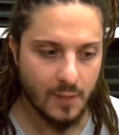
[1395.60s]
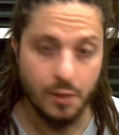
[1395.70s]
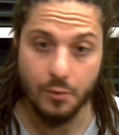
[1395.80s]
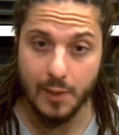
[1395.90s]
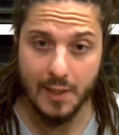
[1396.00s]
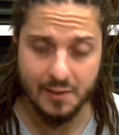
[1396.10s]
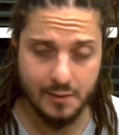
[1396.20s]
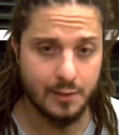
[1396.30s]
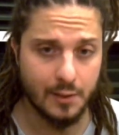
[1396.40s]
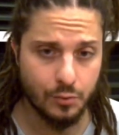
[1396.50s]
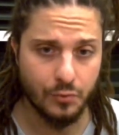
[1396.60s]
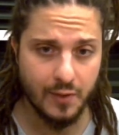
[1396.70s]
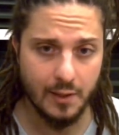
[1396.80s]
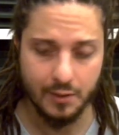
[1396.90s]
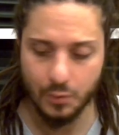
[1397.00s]
really I started to
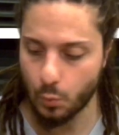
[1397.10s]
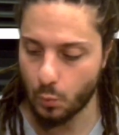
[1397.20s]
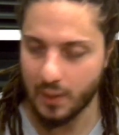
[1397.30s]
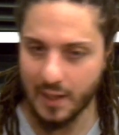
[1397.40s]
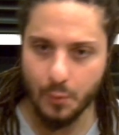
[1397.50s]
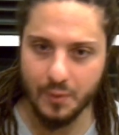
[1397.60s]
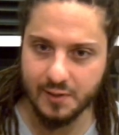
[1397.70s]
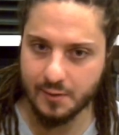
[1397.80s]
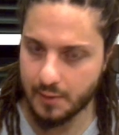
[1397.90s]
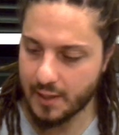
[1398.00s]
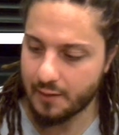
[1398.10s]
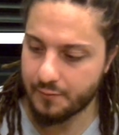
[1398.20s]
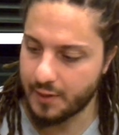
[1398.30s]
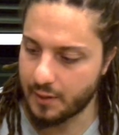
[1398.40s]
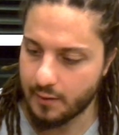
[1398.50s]
feel it while I was
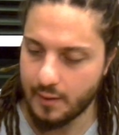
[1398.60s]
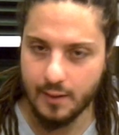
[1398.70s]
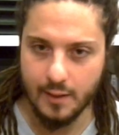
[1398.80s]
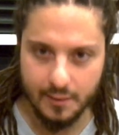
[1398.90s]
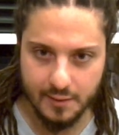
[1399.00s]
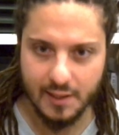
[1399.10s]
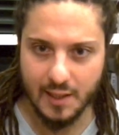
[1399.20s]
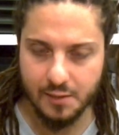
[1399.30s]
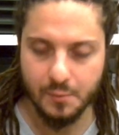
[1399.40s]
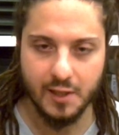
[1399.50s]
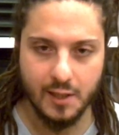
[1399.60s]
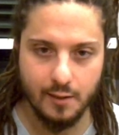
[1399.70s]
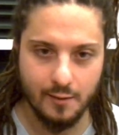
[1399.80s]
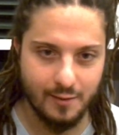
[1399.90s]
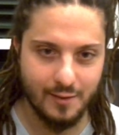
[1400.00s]
carving the talisman
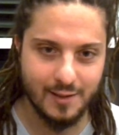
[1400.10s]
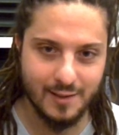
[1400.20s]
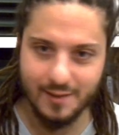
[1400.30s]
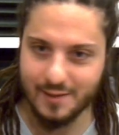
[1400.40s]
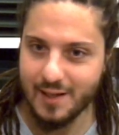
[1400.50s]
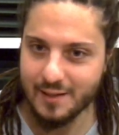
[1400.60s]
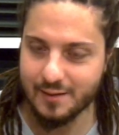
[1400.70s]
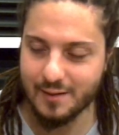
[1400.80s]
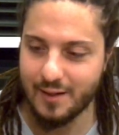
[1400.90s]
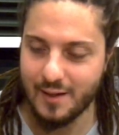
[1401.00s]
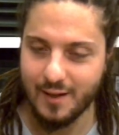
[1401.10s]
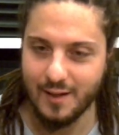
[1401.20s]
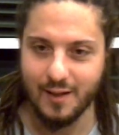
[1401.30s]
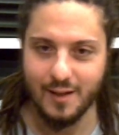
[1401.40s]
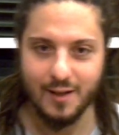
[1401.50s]
here in this desk,
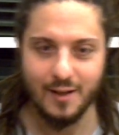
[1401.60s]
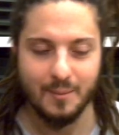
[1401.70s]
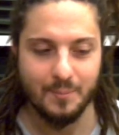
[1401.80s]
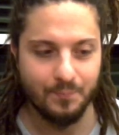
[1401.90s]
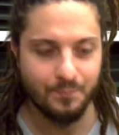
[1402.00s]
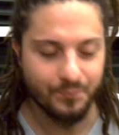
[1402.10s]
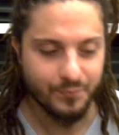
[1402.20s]
during